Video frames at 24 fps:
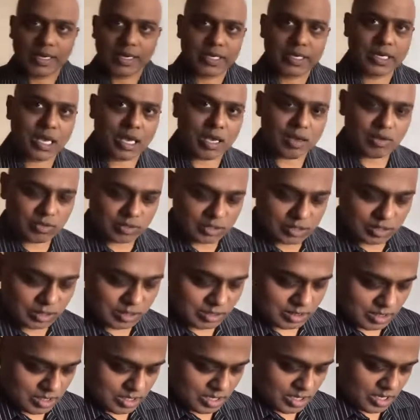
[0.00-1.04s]
doubt
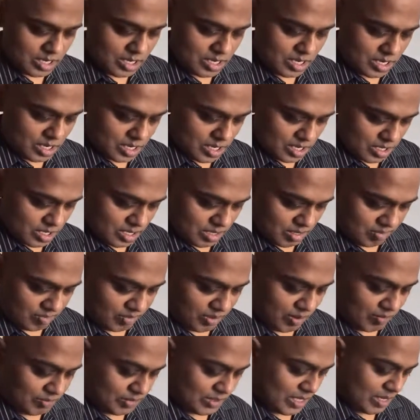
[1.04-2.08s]

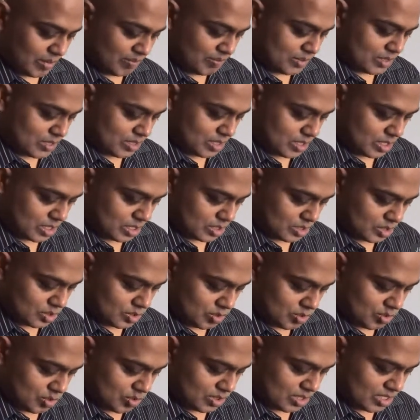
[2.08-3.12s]
from chapter
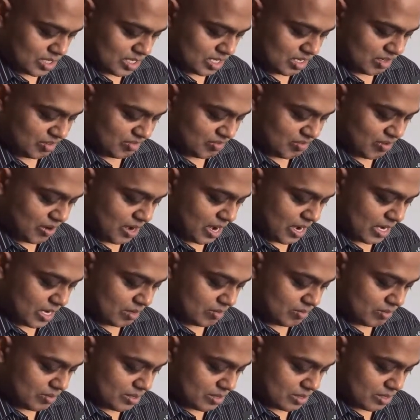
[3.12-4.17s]
2, 3,
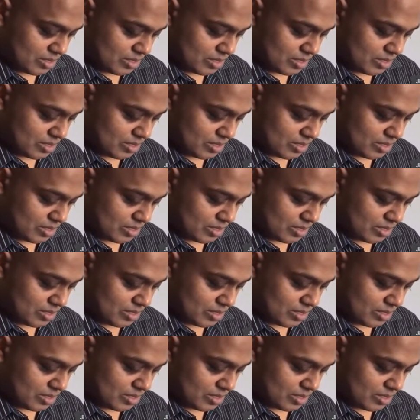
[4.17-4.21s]
5?